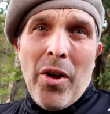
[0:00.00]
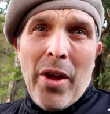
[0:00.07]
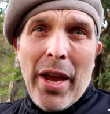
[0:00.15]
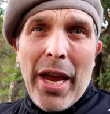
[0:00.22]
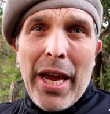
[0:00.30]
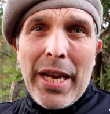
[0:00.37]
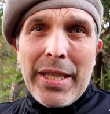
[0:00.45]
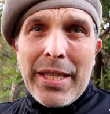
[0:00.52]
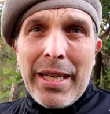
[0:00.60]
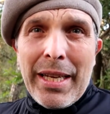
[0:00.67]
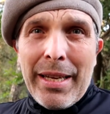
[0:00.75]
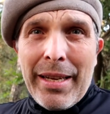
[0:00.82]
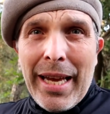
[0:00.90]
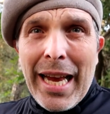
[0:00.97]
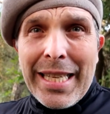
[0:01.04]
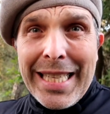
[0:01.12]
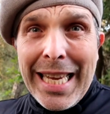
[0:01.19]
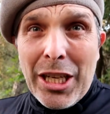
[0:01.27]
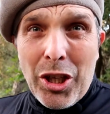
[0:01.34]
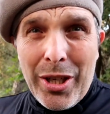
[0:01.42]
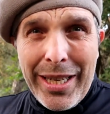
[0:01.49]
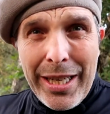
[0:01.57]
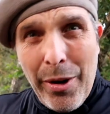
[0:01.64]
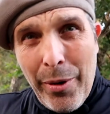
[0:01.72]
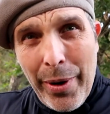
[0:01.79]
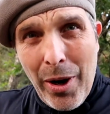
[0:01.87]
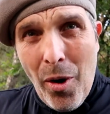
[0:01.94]
is essentially
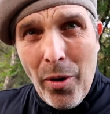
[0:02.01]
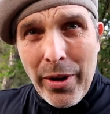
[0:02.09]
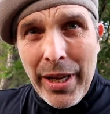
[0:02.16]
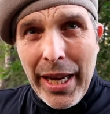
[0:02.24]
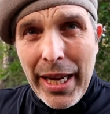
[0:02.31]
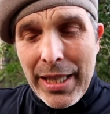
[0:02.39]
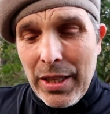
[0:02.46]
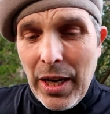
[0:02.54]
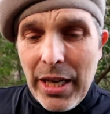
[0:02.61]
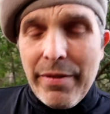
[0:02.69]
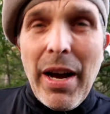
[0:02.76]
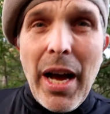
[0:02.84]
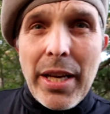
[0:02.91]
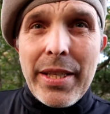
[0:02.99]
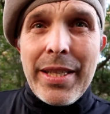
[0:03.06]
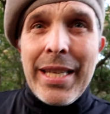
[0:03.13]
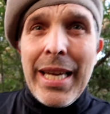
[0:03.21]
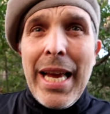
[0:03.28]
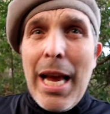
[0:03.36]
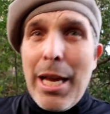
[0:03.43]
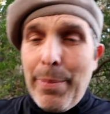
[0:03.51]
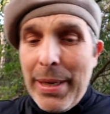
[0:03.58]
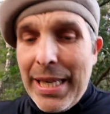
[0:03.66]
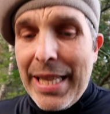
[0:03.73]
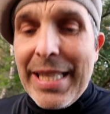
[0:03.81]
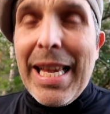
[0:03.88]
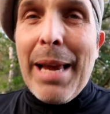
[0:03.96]
going on inside of us. It's
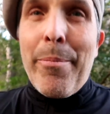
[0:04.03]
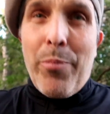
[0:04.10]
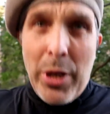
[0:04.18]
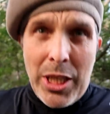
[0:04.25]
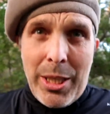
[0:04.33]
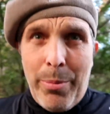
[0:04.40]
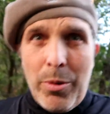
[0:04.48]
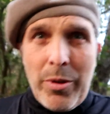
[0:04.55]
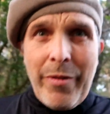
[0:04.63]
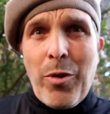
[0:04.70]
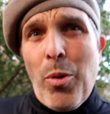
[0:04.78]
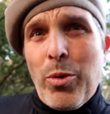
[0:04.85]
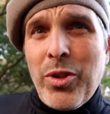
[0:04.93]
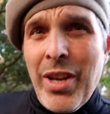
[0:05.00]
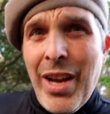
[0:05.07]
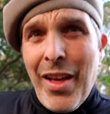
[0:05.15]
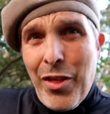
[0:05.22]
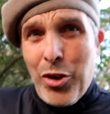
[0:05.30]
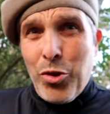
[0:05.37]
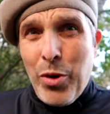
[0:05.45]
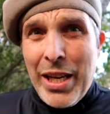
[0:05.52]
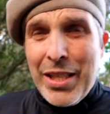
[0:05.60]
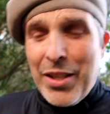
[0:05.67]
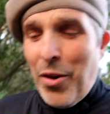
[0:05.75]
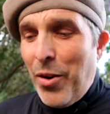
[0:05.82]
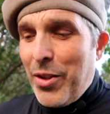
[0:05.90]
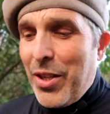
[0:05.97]
basically the same principles. Of course, the tree's
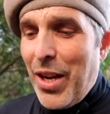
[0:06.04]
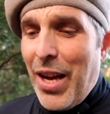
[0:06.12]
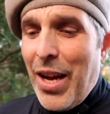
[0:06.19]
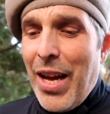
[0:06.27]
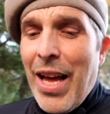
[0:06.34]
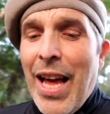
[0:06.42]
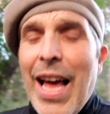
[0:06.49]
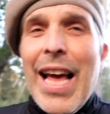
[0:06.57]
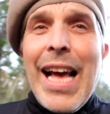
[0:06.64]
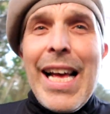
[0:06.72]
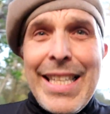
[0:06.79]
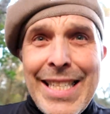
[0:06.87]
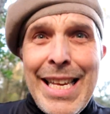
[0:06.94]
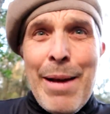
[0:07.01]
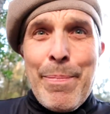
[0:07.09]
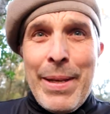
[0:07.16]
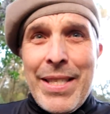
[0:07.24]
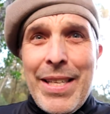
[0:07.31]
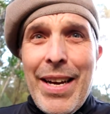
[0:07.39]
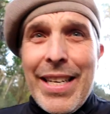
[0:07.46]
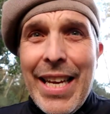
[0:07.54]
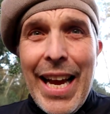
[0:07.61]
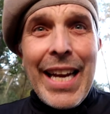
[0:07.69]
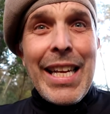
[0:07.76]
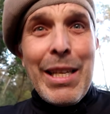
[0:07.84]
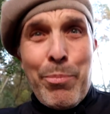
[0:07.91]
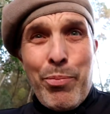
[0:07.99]
got a sap inside it
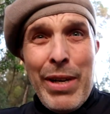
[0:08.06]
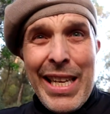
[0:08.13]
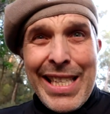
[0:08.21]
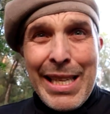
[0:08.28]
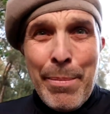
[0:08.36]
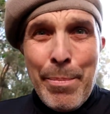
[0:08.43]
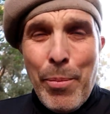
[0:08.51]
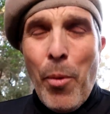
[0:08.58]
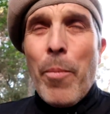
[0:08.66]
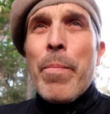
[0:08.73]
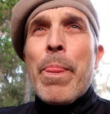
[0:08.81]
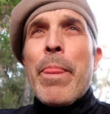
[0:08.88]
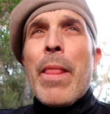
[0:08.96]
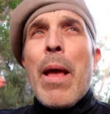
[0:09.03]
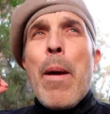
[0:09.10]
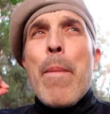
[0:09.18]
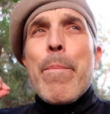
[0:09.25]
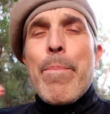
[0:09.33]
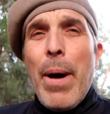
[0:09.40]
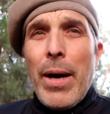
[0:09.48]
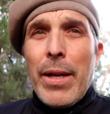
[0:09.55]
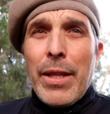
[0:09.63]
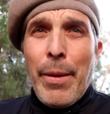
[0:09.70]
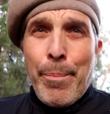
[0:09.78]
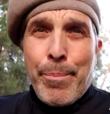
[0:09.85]
and it's pretty simple, but the